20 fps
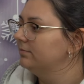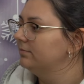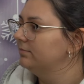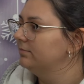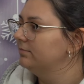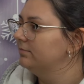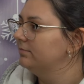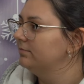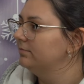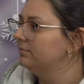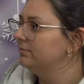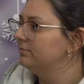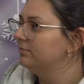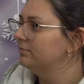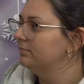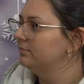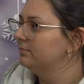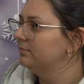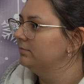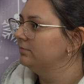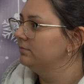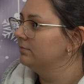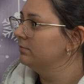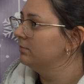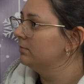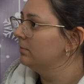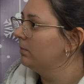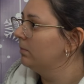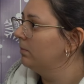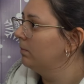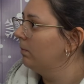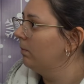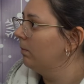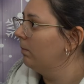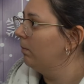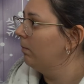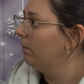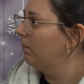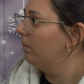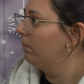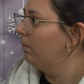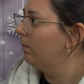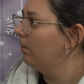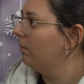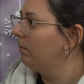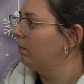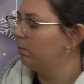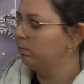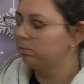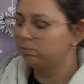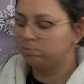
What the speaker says: This person isn't speaking.